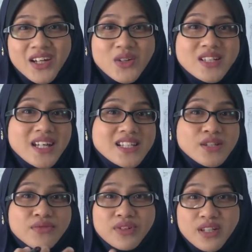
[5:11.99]
or does
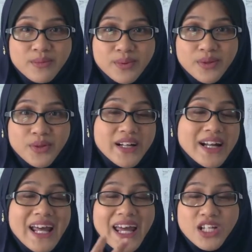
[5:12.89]
a verb or
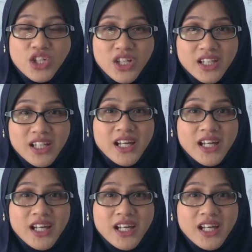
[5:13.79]
an action.